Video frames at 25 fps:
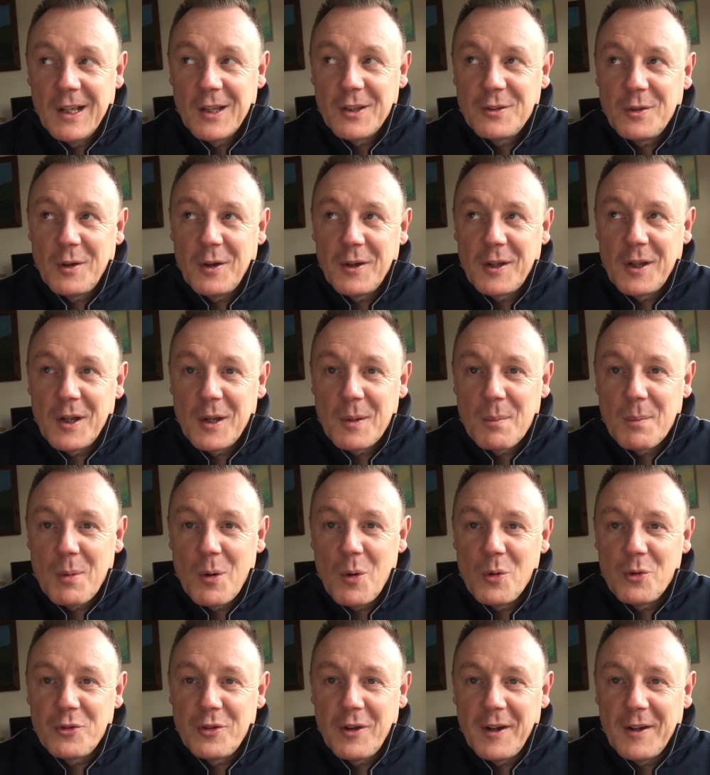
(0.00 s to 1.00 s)
psychic
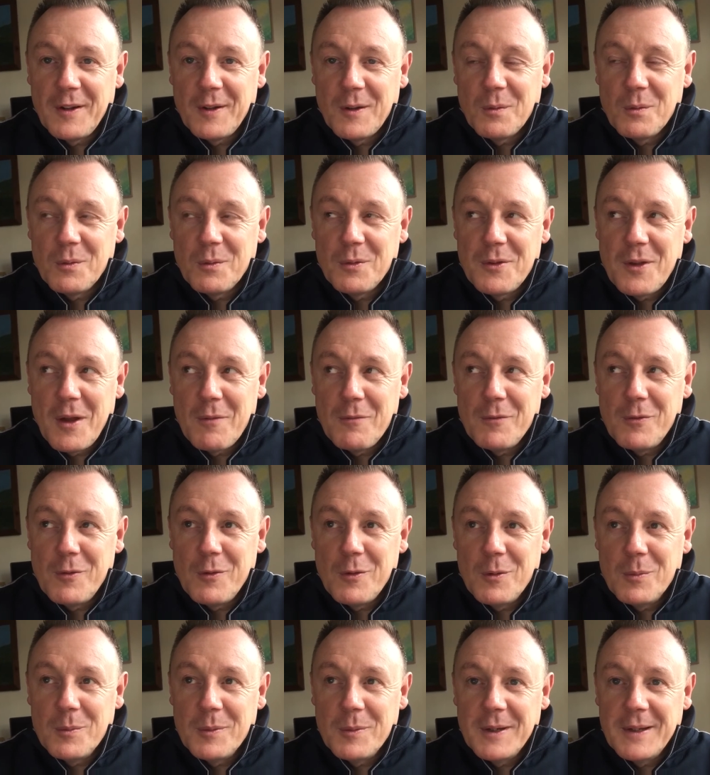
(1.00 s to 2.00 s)
portrait that was done
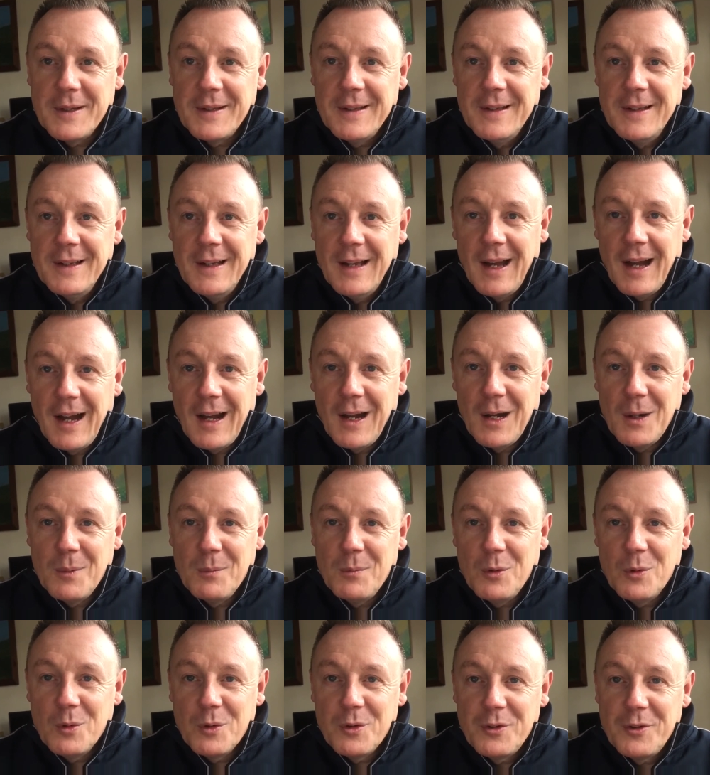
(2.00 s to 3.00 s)
for me.
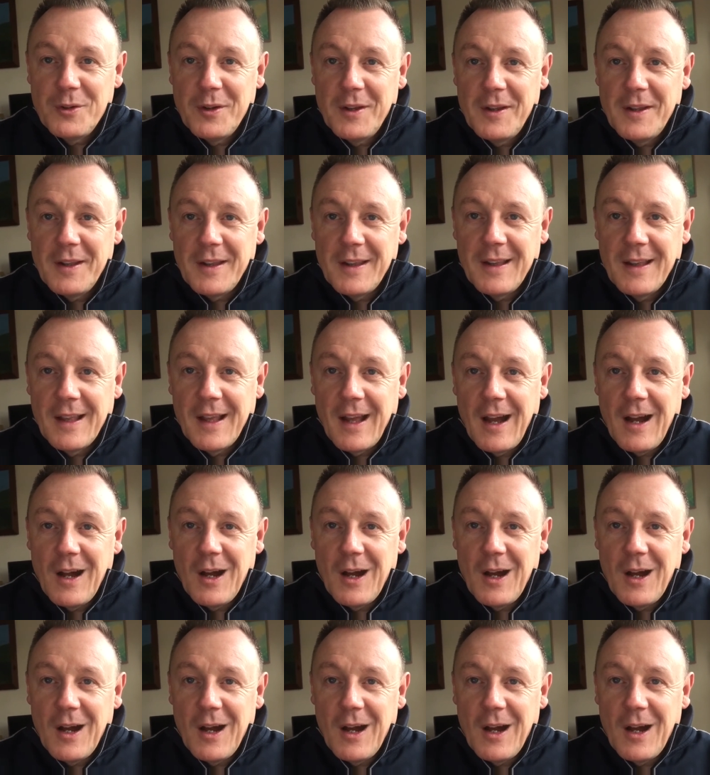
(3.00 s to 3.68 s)
You'll see